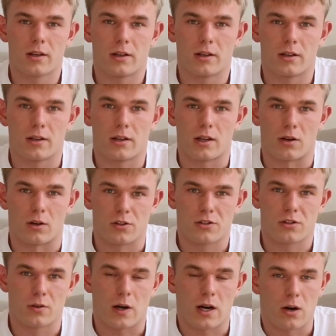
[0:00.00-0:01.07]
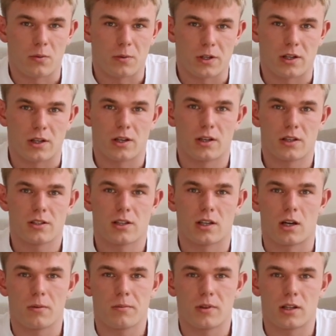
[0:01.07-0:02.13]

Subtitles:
And also how we set up